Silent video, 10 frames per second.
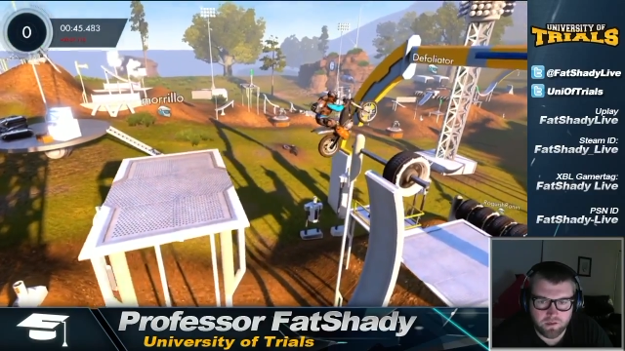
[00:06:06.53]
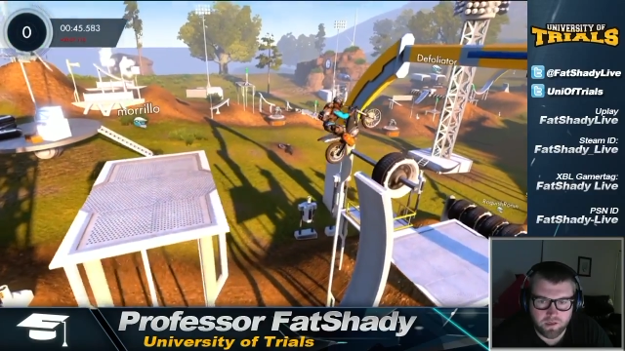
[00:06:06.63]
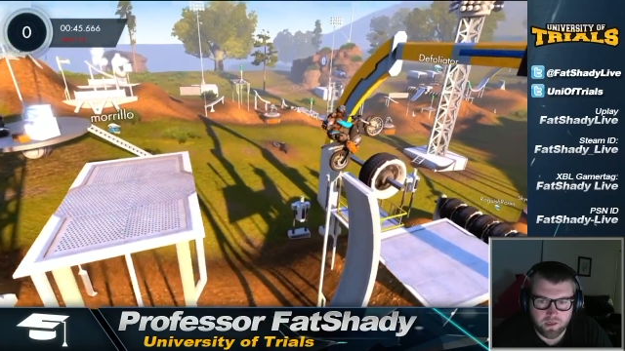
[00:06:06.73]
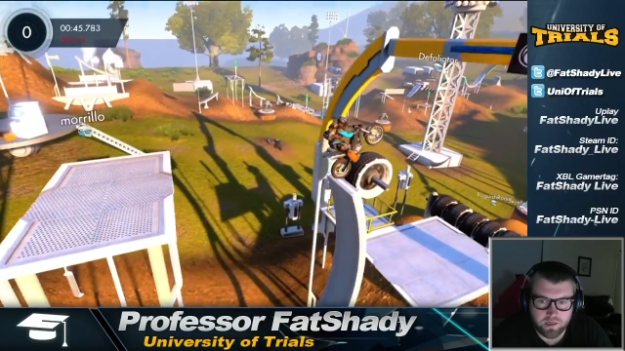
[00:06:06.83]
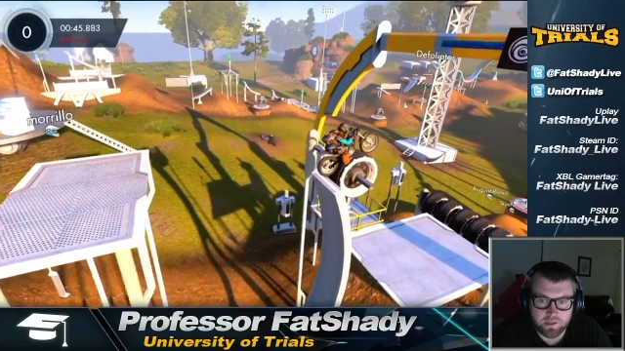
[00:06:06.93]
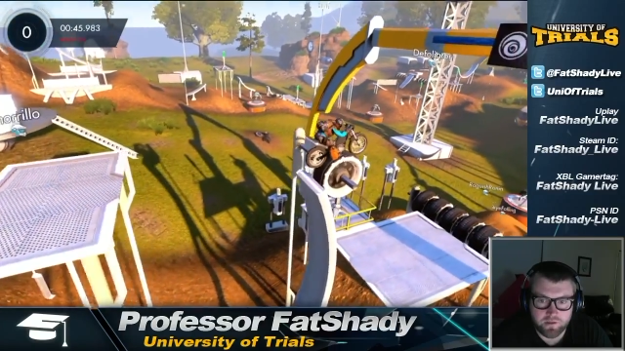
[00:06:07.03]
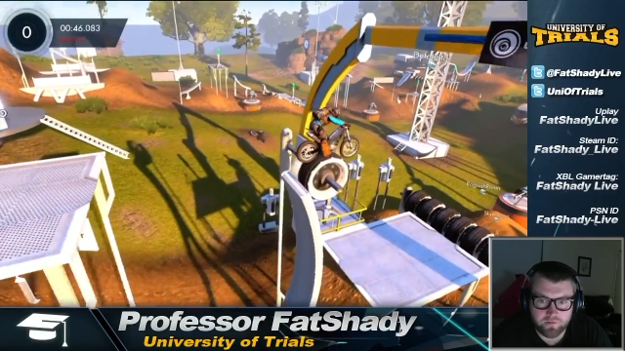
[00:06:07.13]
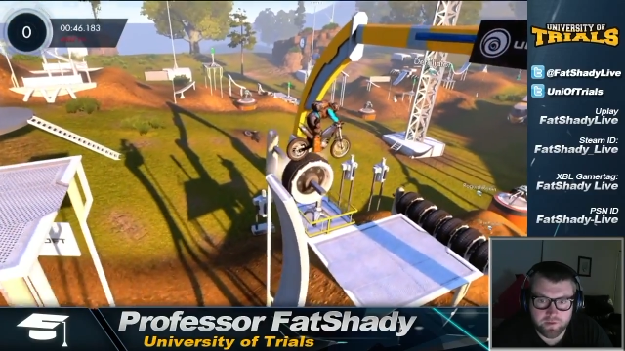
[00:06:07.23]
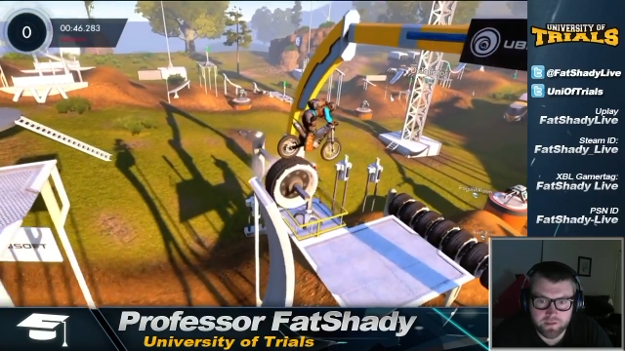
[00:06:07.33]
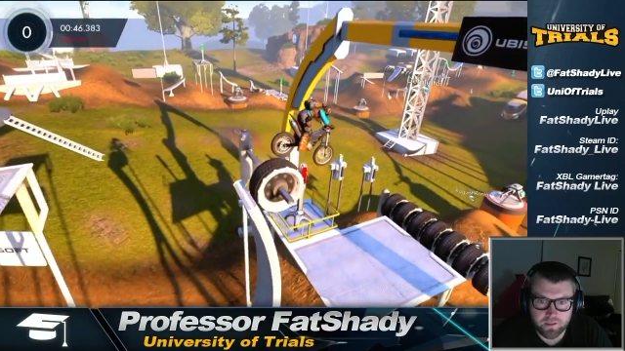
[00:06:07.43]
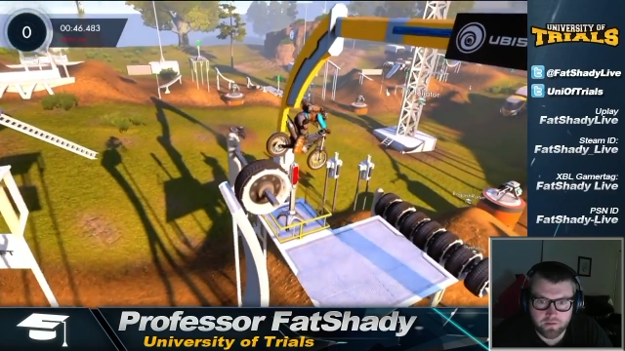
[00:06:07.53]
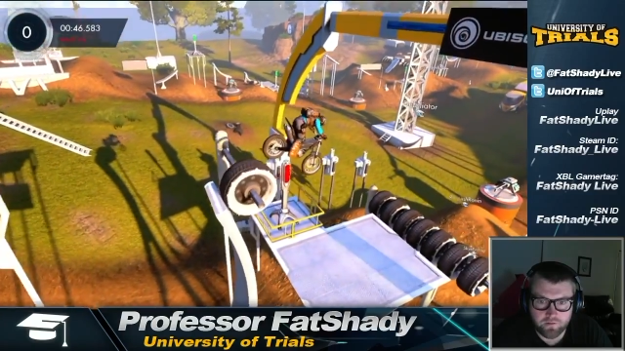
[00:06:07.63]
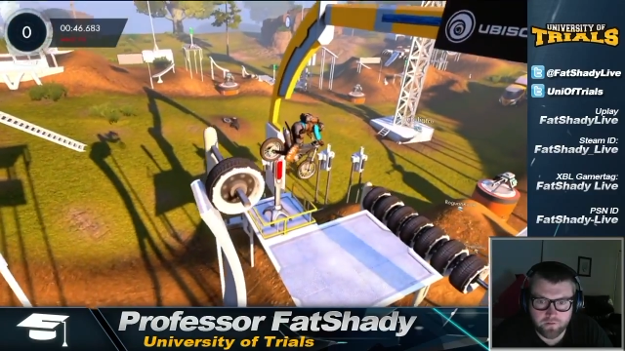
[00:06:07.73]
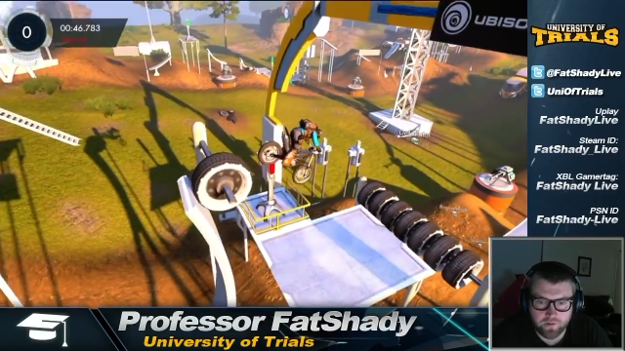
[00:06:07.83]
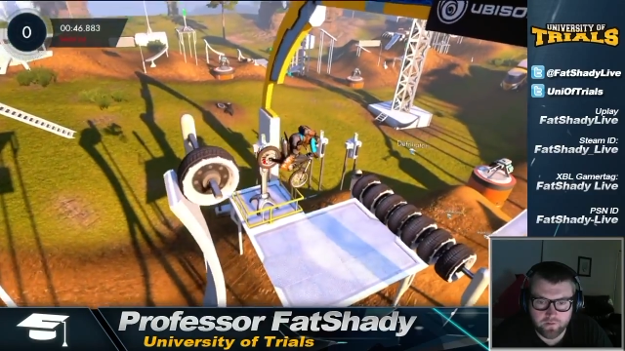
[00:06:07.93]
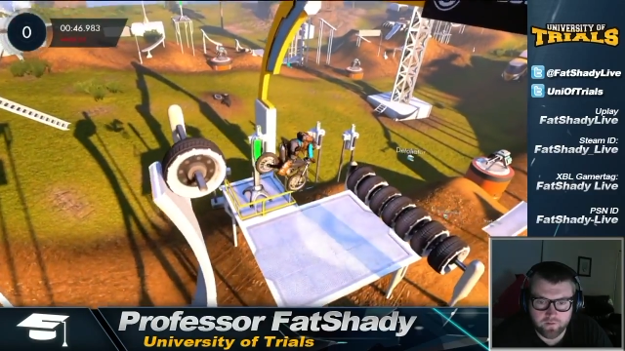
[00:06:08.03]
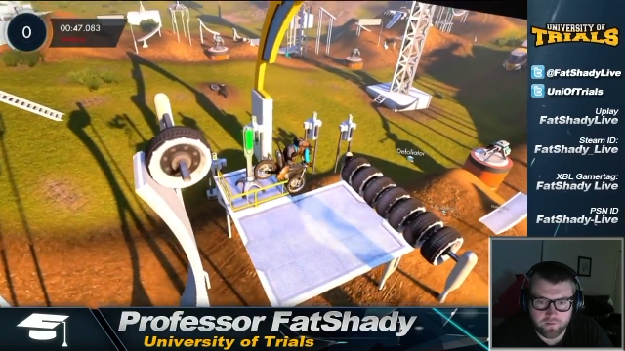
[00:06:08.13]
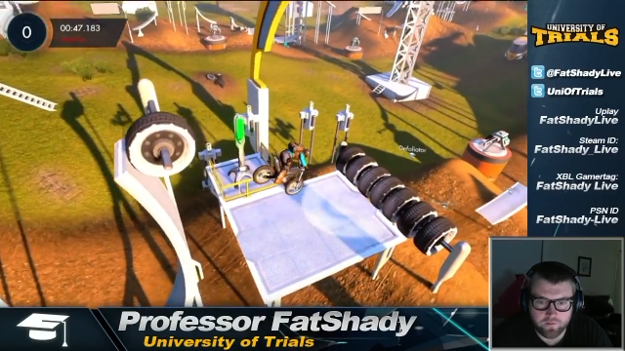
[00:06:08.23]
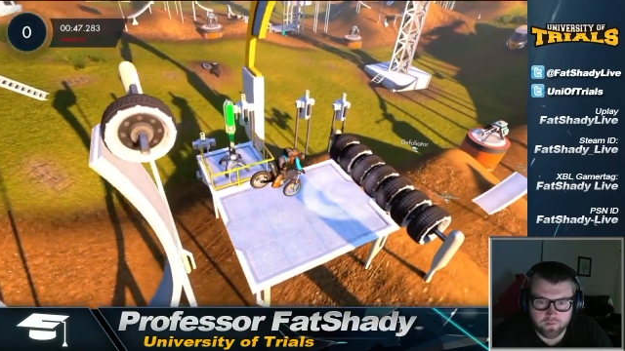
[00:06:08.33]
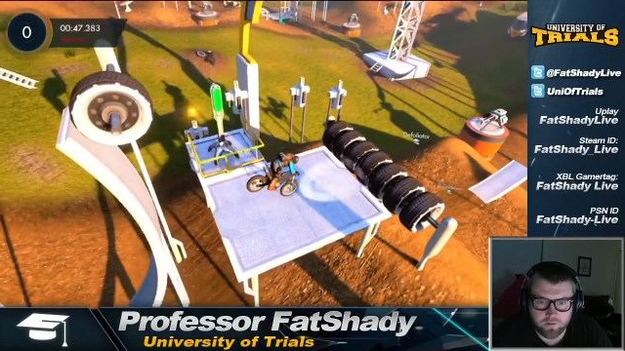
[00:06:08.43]
Actually, here's another funny thing, too.
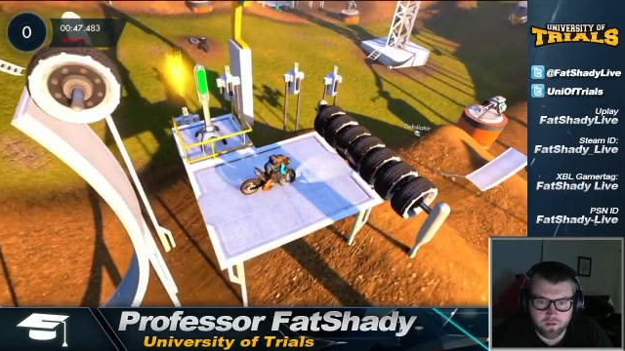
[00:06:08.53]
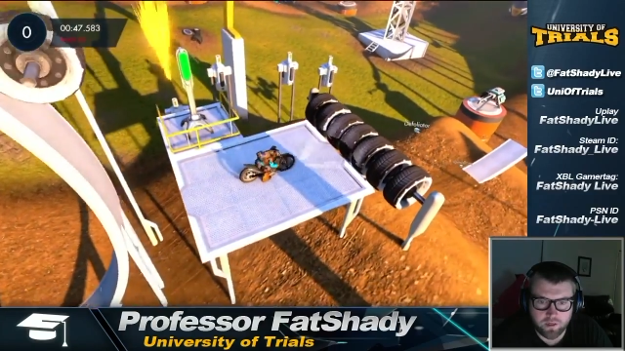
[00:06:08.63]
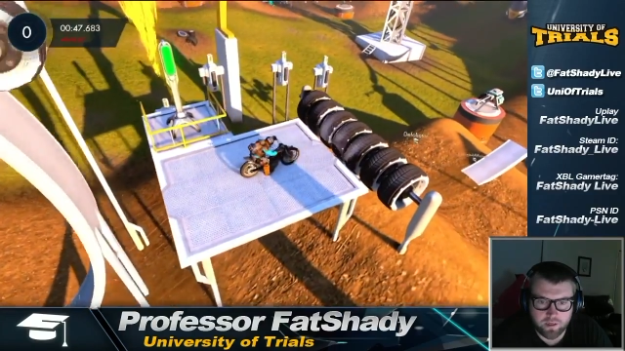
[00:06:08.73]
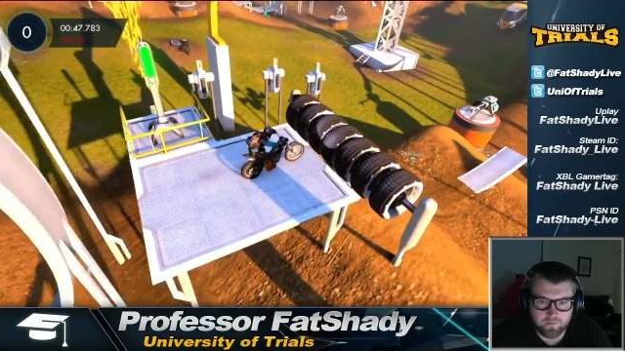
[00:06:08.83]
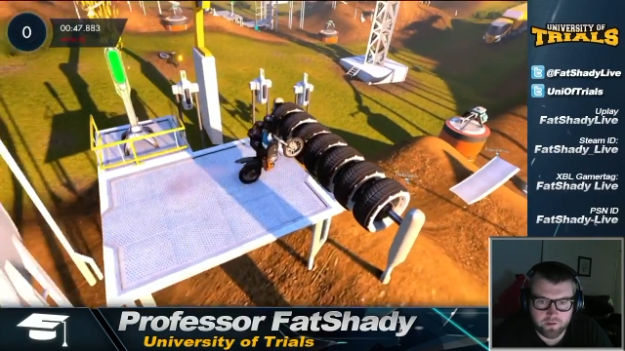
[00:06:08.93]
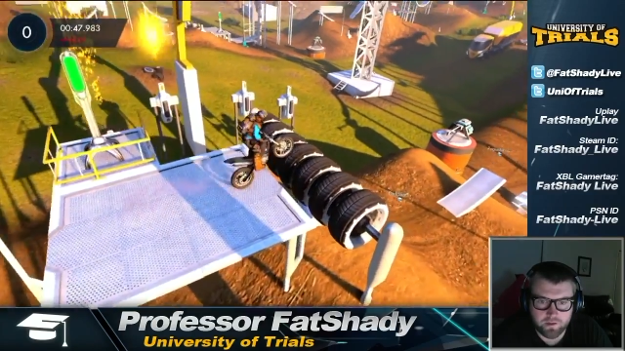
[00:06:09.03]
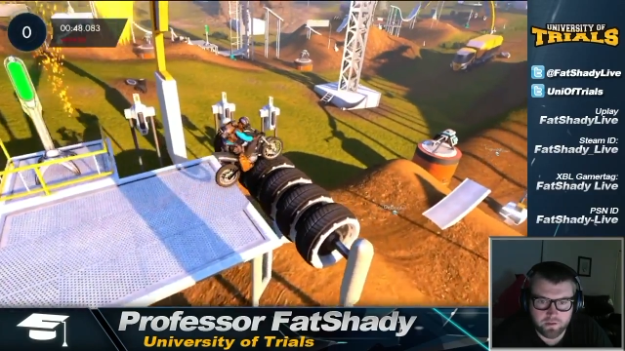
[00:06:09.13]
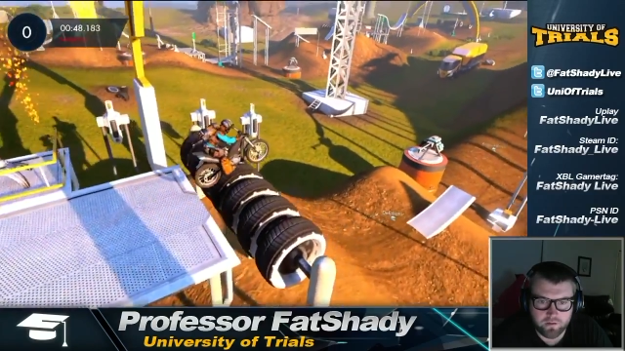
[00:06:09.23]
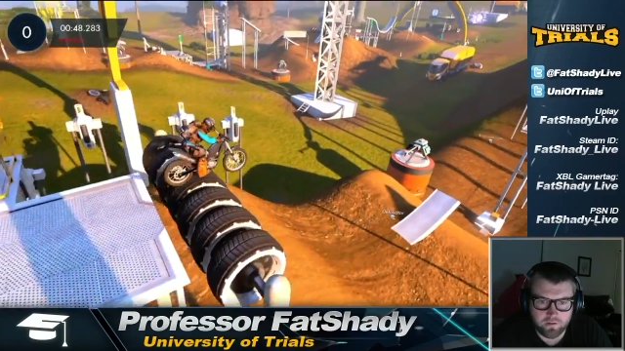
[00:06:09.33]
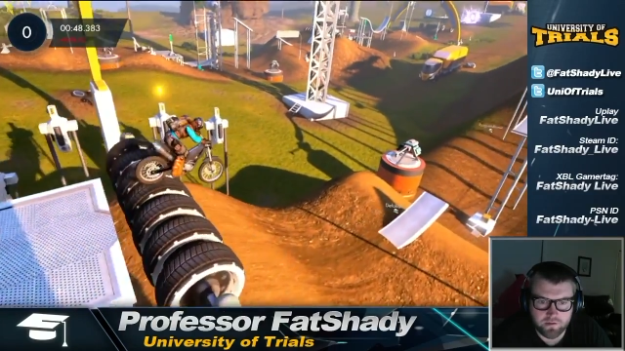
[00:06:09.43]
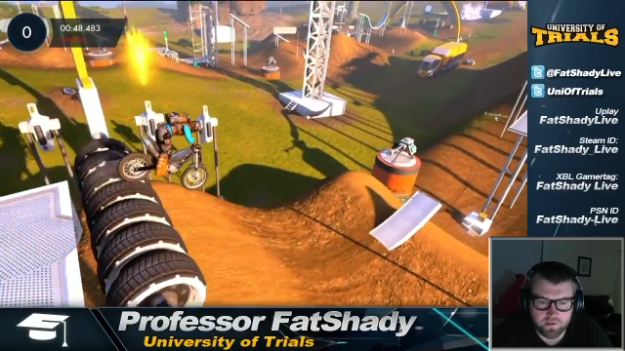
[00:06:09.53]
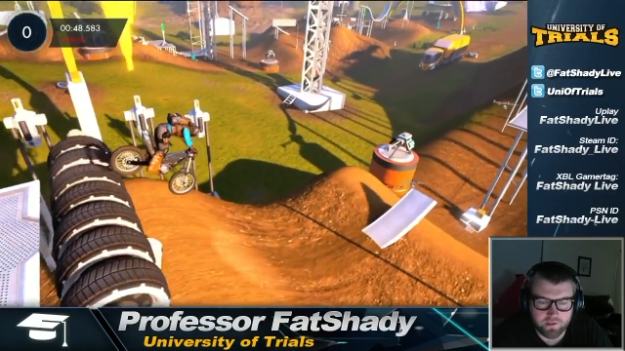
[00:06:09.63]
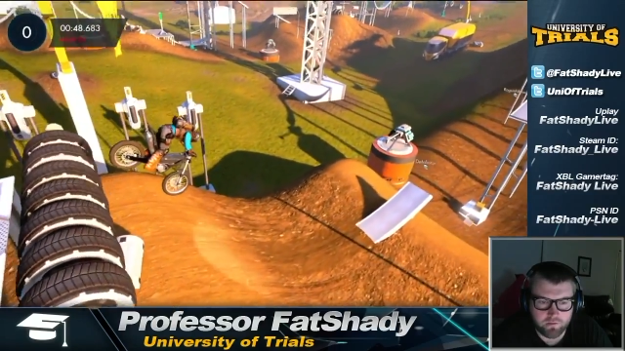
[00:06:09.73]
I have actually got zero